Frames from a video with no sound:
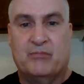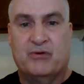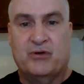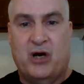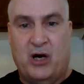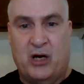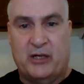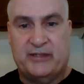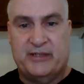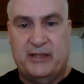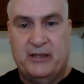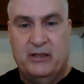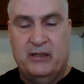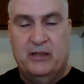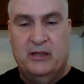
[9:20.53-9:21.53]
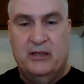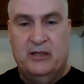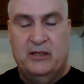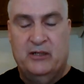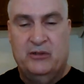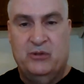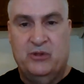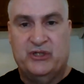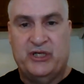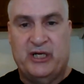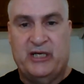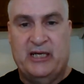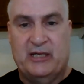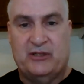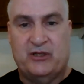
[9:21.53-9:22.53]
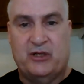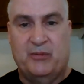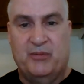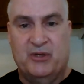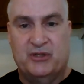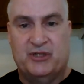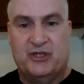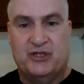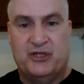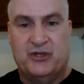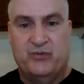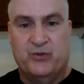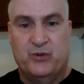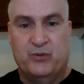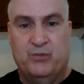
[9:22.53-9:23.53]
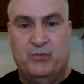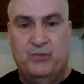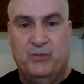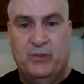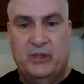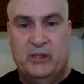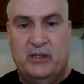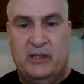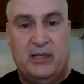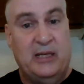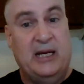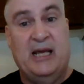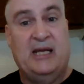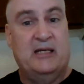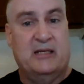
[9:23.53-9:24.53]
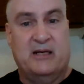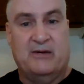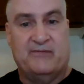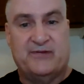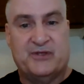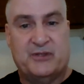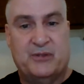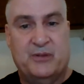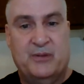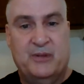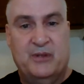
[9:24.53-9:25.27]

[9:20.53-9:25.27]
brought to a psychiatric emergency room in handcuffs.